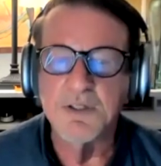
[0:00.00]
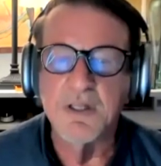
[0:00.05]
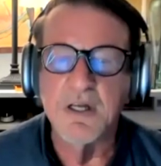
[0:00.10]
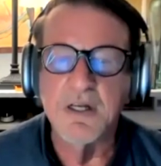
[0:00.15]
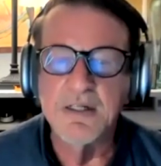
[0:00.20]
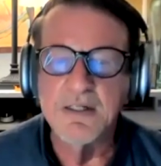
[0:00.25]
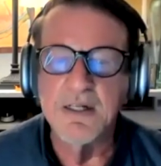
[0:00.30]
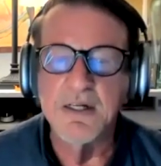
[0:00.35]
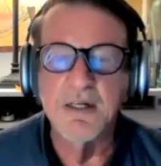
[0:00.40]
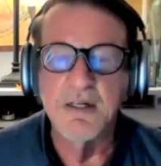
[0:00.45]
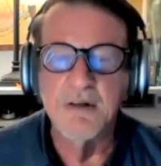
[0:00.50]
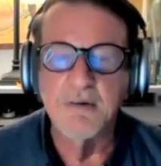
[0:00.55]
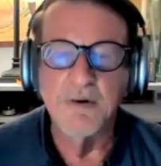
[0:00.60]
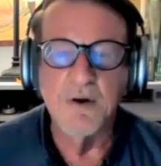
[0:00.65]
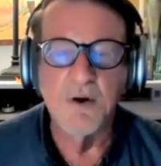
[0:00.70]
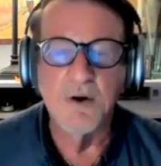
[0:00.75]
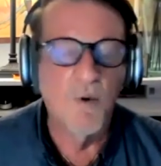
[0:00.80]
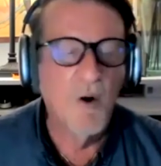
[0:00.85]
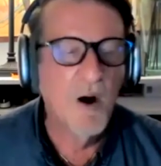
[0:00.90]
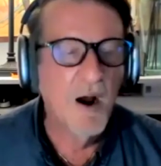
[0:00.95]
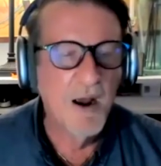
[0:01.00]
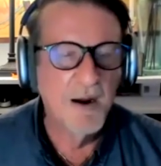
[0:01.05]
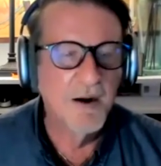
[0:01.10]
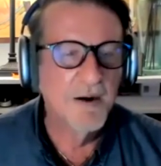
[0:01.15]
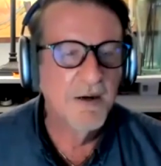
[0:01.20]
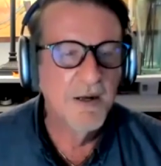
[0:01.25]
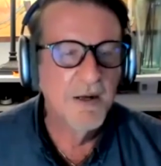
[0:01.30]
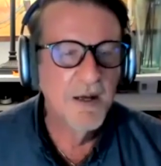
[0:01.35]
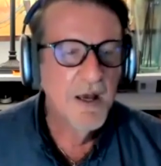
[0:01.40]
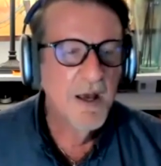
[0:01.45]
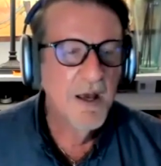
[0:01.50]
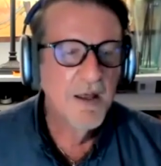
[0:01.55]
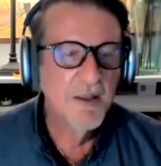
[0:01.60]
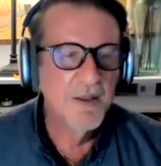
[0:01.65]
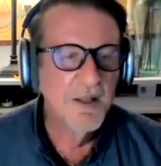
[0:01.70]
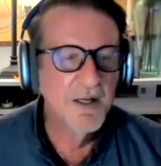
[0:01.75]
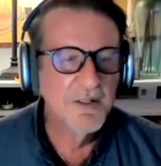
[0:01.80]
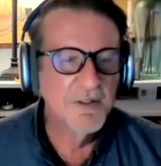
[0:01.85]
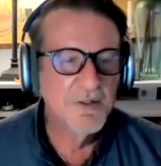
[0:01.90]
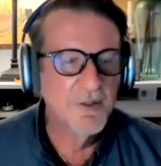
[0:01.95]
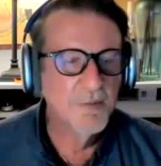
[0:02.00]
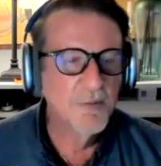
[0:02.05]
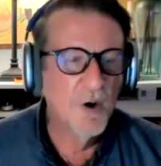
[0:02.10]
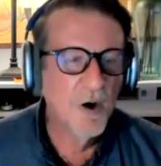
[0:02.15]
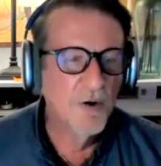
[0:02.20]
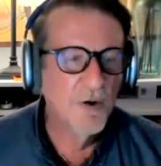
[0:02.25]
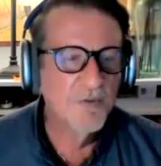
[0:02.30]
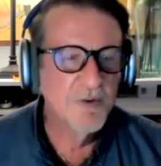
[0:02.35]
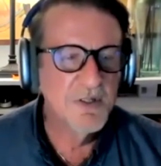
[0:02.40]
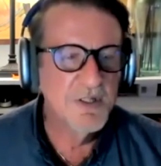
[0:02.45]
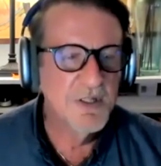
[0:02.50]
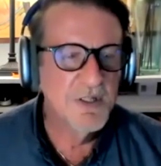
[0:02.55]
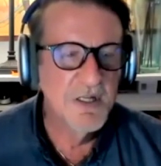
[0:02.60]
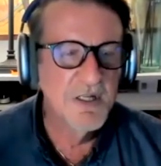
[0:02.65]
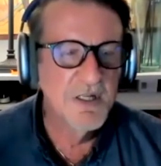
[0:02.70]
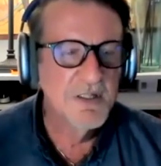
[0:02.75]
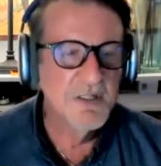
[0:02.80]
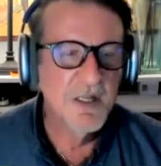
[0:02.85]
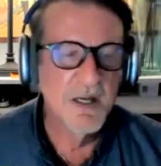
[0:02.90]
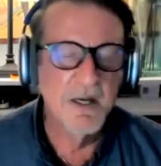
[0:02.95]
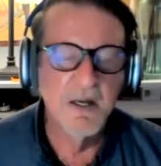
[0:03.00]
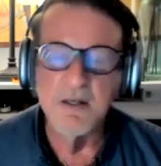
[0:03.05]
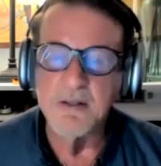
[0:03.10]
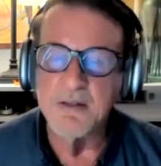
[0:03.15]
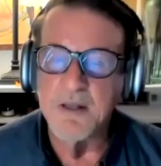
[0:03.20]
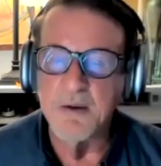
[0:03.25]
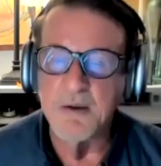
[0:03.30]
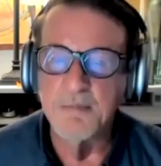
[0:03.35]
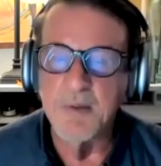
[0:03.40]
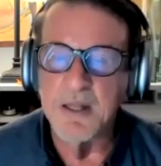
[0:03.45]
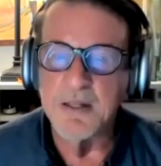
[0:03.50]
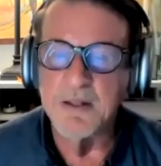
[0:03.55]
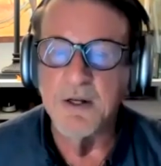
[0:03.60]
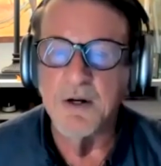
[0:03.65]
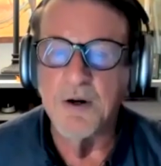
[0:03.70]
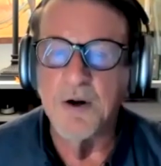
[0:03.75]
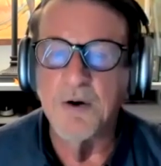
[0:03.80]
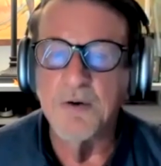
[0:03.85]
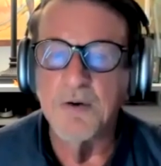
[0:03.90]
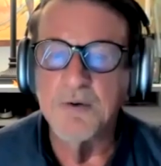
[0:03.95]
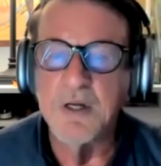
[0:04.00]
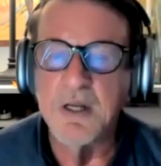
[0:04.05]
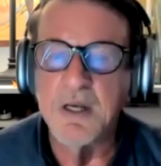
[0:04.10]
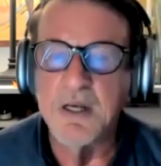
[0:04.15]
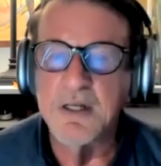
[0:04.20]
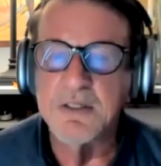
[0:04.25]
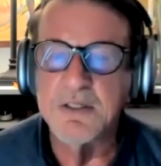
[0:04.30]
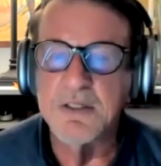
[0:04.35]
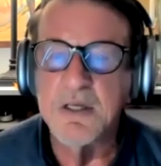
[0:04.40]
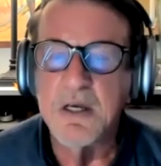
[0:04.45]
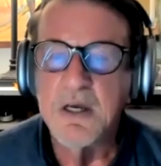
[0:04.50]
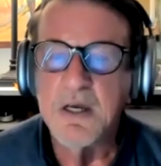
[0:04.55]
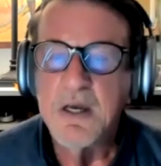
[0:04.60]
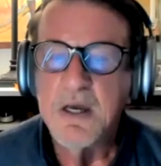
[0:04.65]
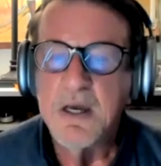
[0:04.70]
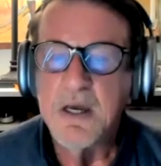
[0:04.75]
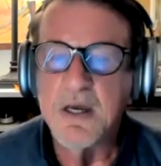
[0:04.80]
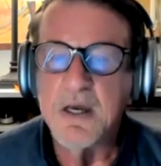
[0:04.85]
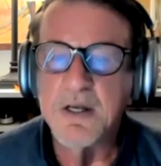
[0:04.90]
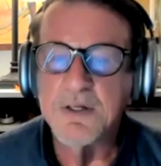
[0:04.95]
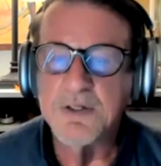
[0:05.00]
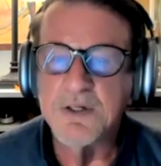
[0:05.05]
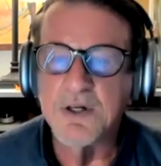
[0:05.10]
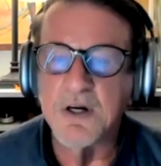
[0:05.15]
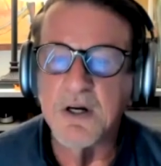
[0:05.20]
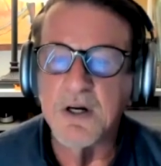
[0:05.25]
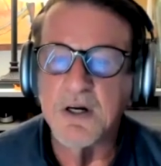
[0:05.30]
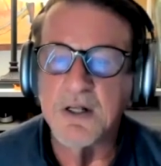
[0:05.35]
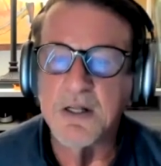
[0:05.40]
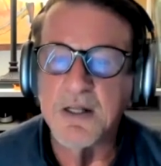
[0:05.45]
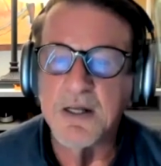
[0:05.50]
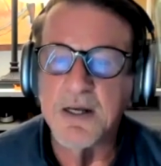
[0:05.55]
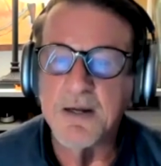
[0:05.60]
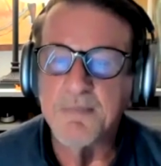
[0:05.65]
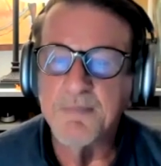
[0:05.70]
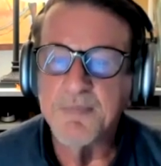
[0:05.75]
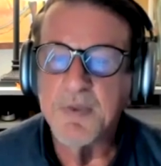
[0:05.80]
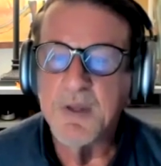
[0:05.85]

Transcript: They didn't require things from overseas. They met their own needs internally.